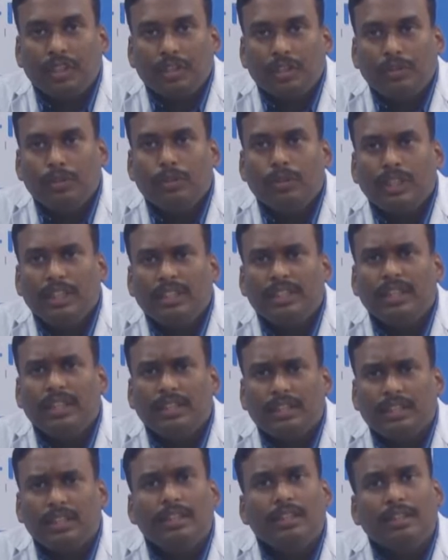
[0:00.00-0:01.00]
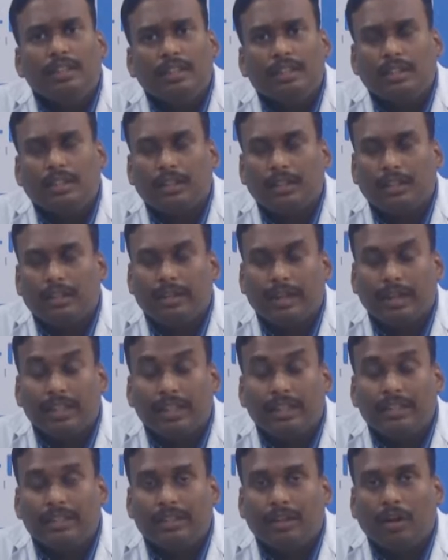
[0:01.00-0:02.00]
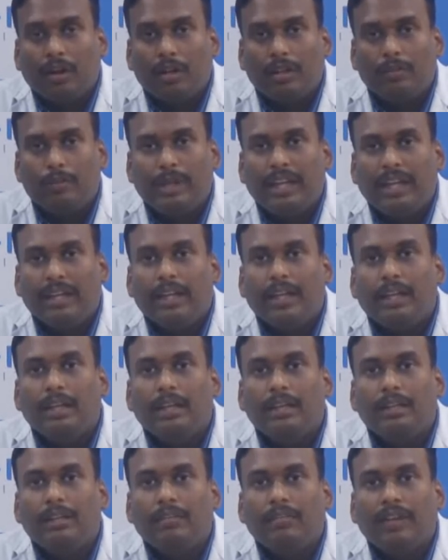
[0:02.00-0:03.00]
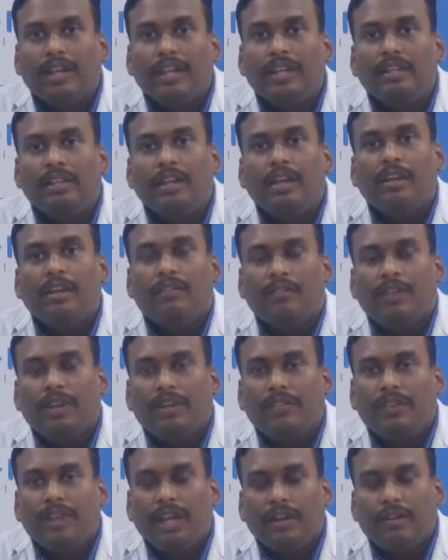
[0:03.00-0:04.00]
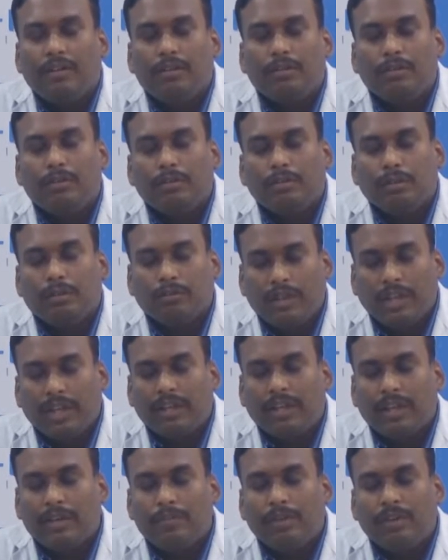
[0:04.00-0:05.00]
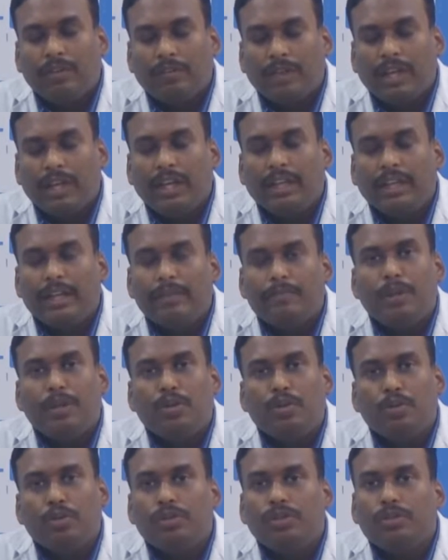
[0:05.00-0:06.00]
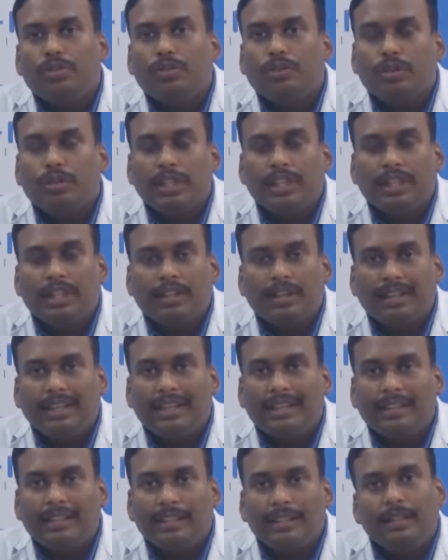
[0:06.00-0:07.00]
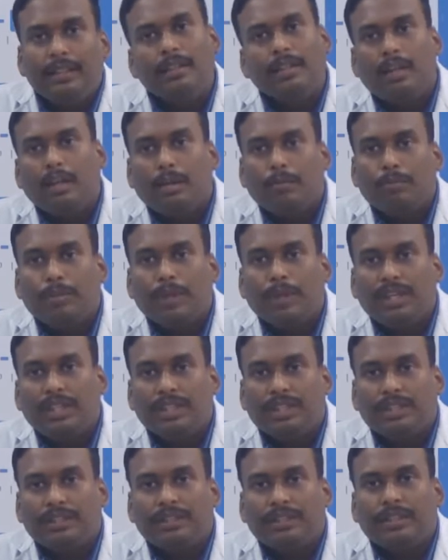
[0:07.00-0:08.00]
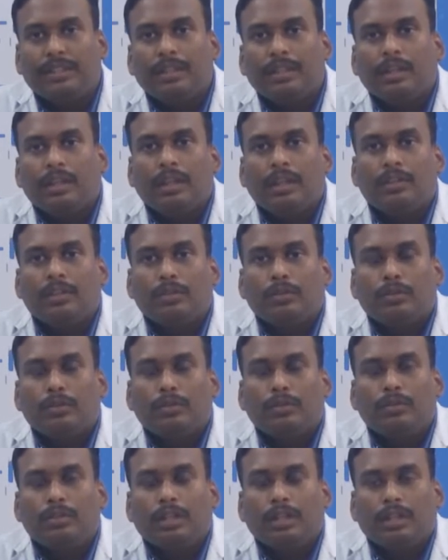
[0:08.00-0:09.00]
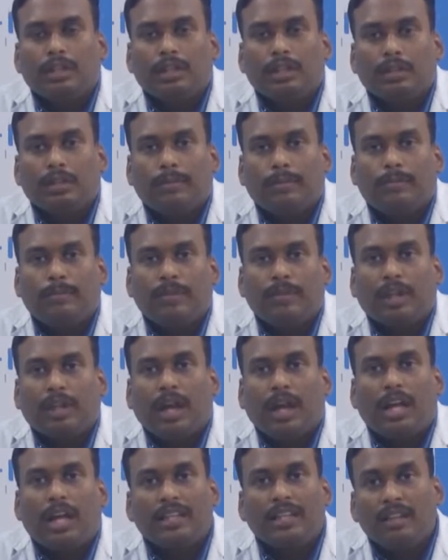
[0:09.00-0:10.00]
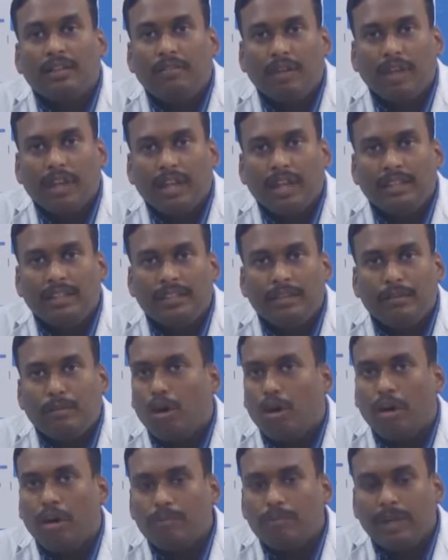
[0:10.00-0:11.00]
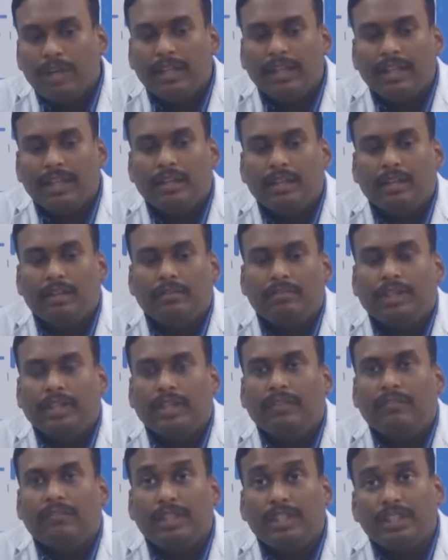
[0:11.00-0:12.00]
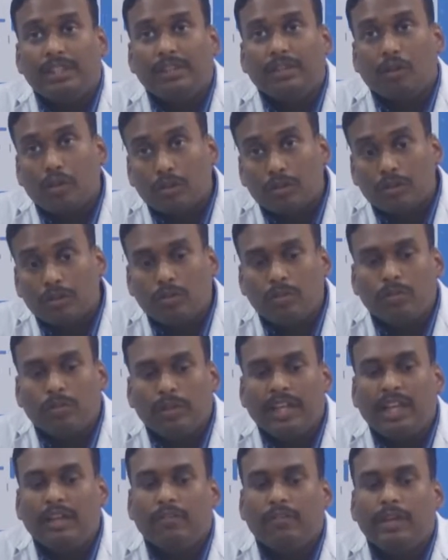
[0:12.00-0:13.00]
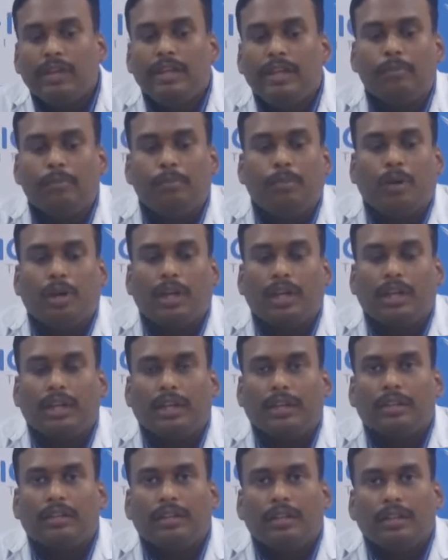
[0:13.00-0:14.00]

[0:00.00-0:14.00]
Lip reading: So these are the drugs or the medical where we have to where it can be used to treat the patients. So the other way is the non-medical thing, which is also equally important.